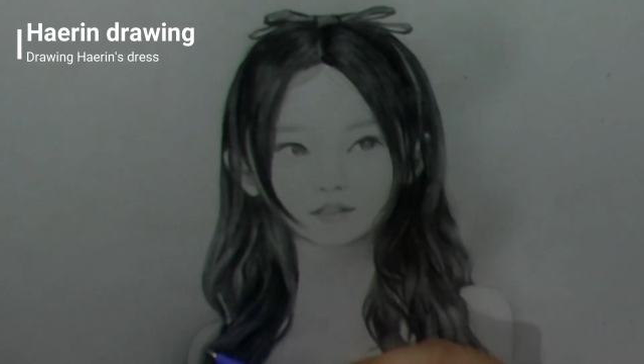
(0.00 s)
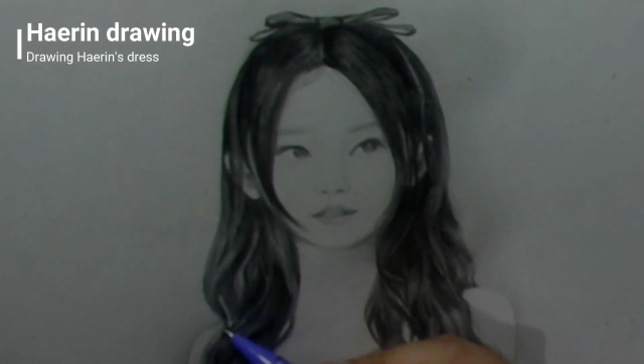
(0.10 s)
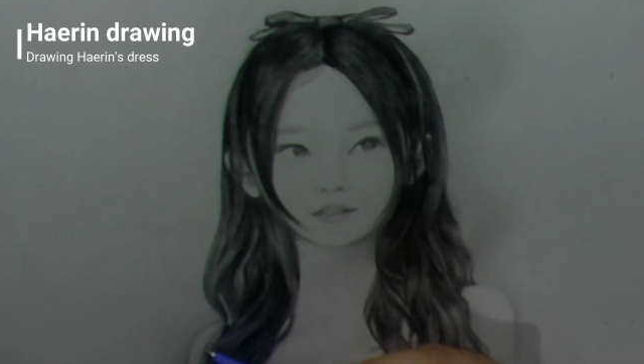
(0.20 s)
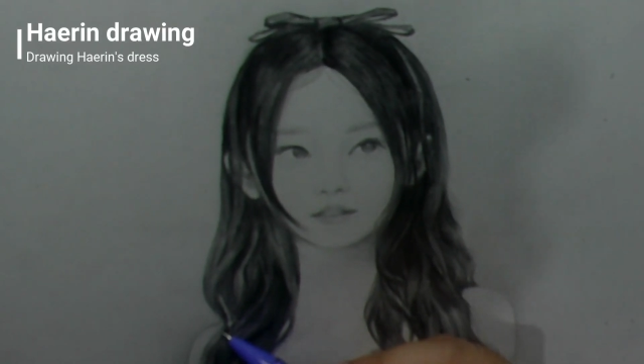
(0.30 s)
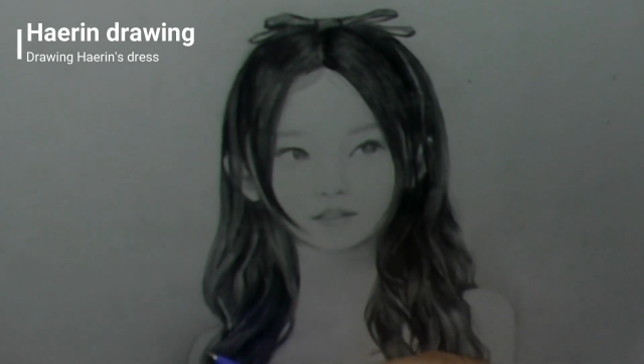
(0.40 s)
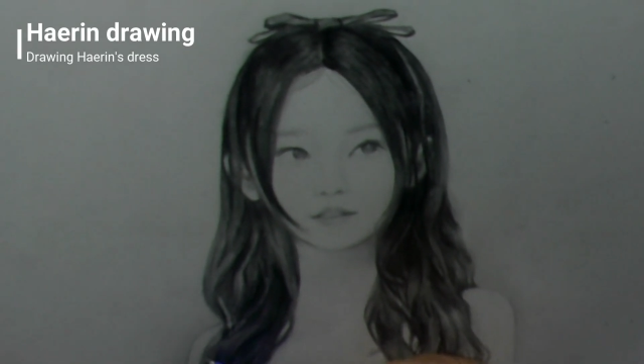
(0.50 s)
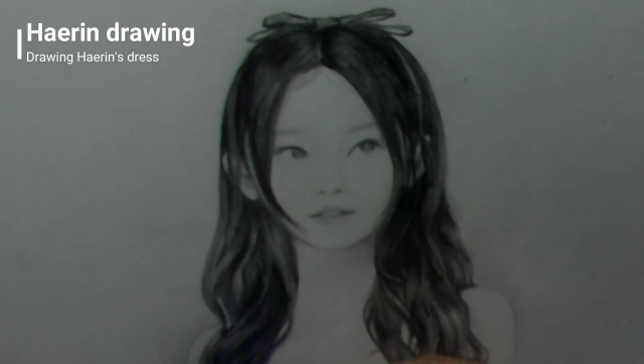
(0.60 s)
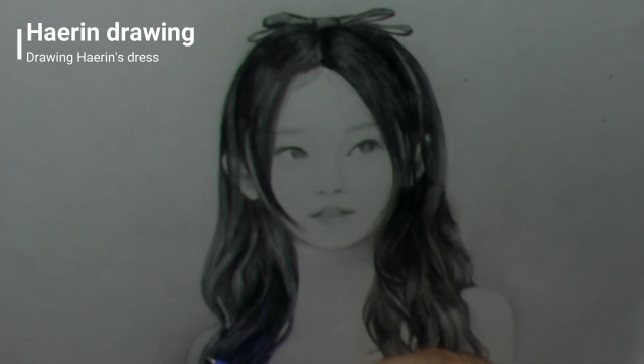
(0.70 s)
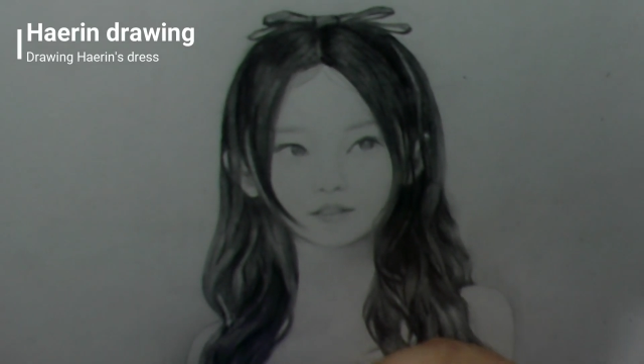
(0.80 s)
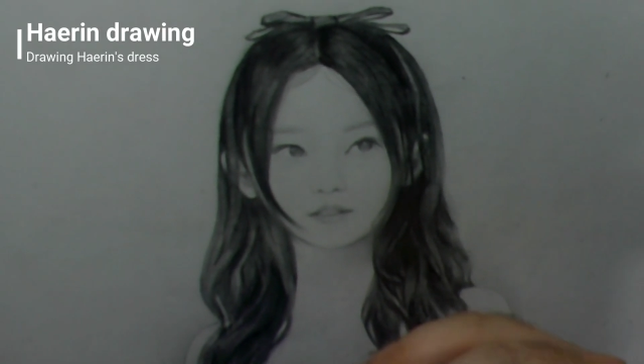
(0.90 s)
a
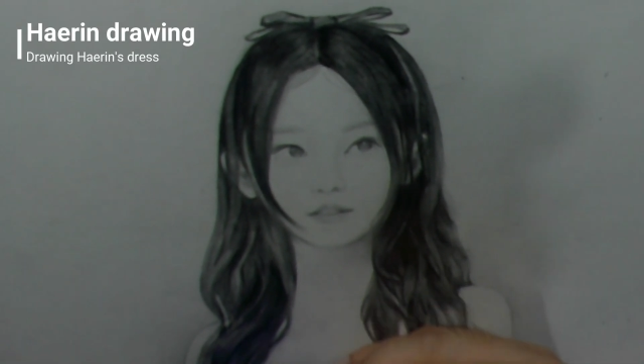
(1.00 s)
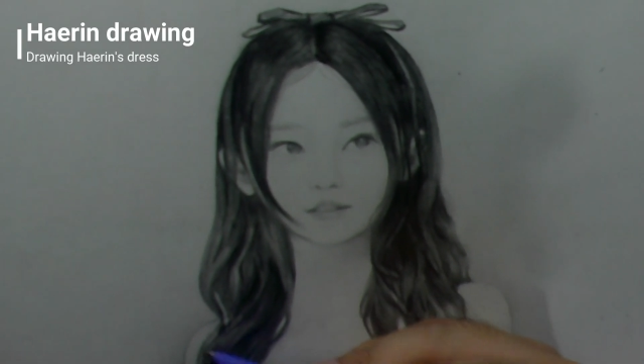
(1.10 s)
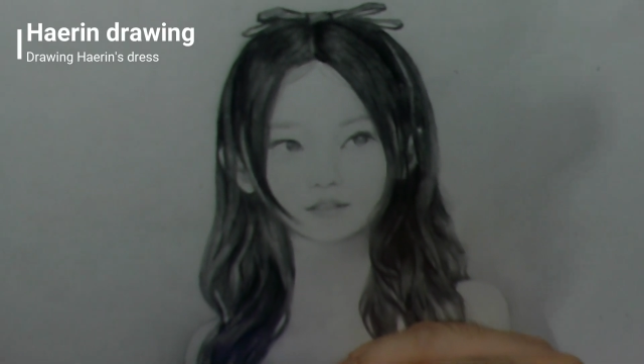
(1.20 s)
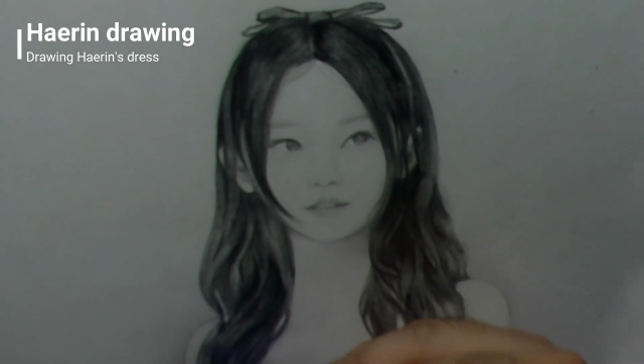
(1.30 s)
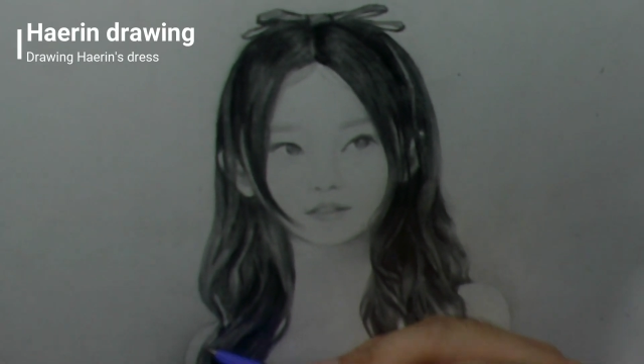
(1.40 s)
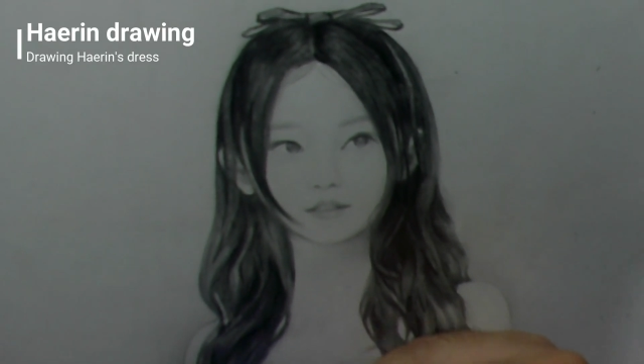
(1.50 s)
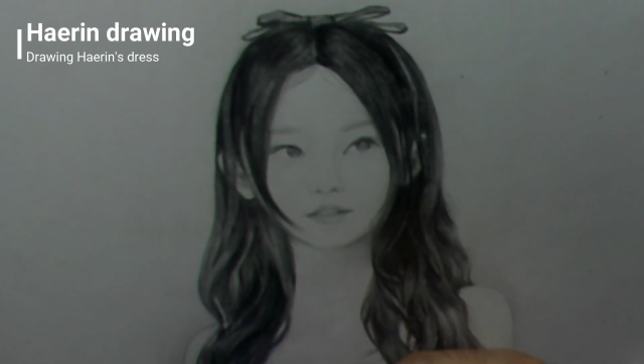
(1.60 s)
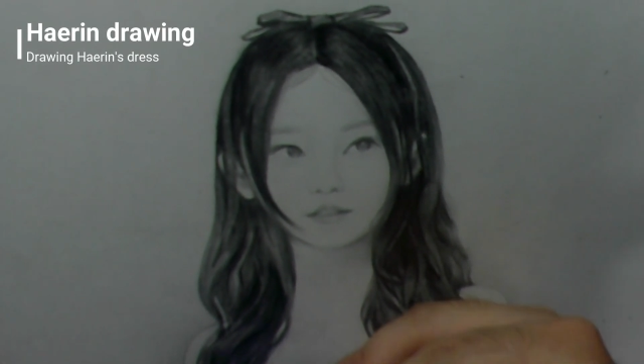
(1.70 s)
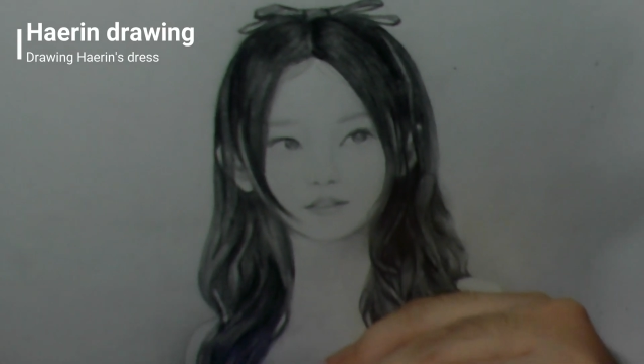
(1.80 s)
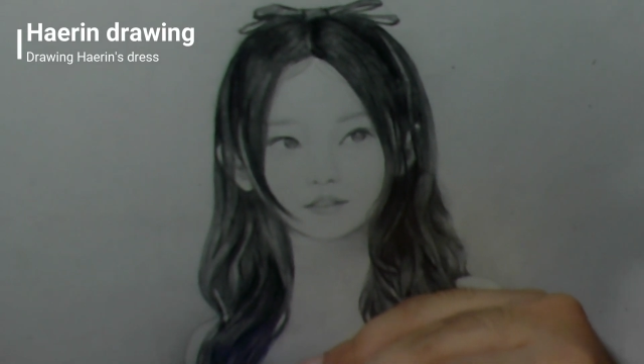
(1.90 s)
simplified version of
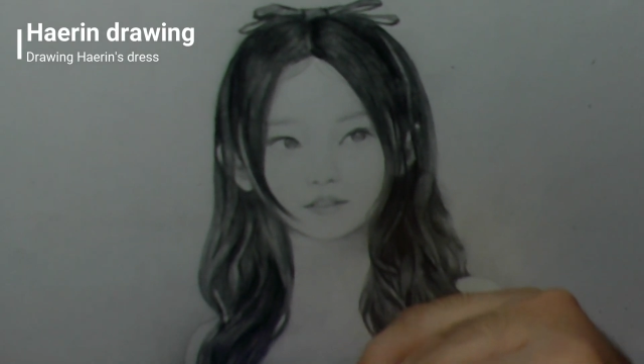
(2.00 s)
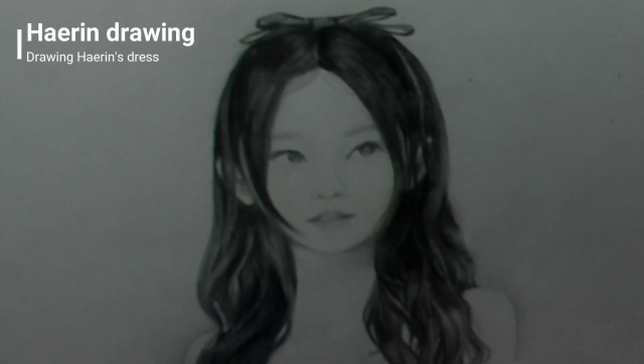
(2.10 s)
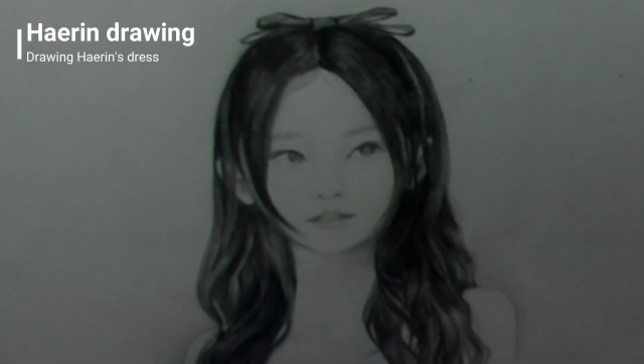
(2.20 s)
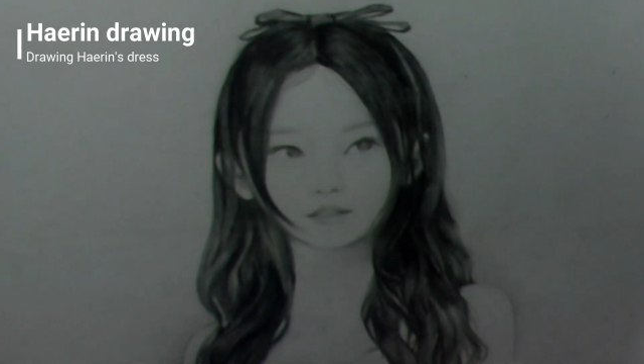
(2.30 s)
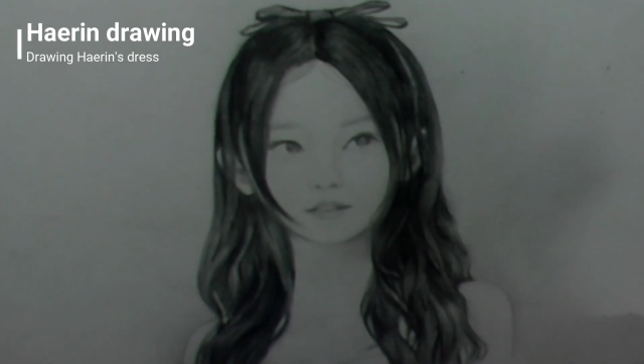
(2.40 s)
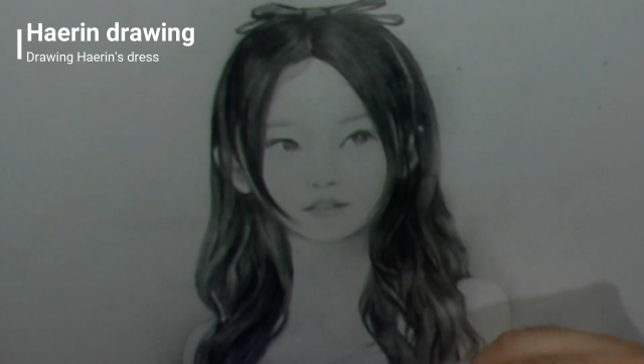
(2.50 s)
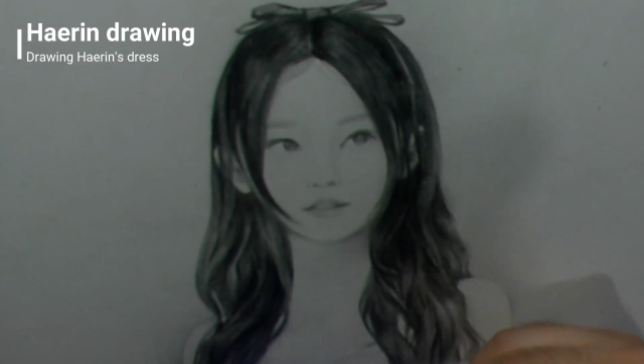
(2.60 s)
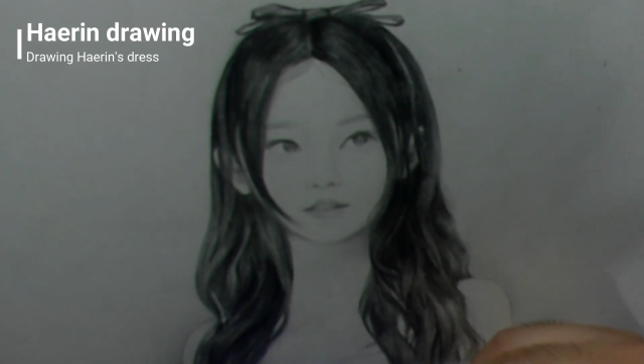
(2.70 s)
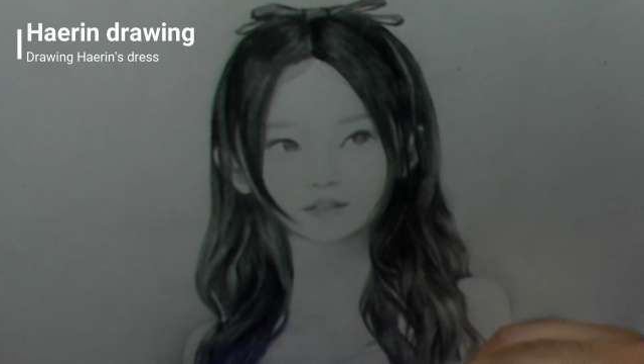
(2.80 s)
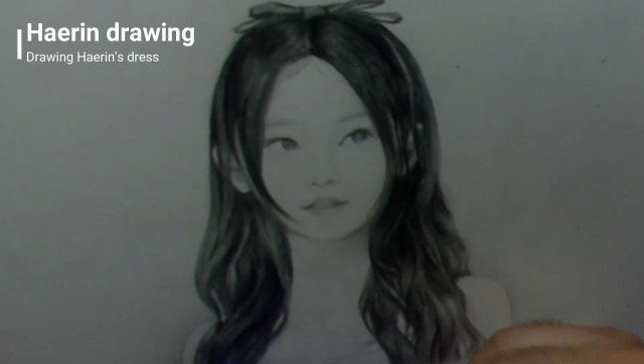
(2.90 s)
that
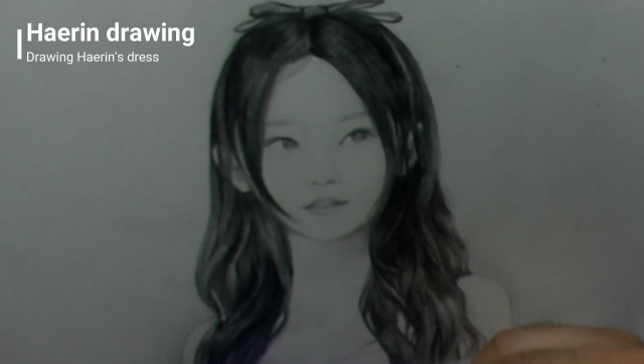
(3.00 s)
dress.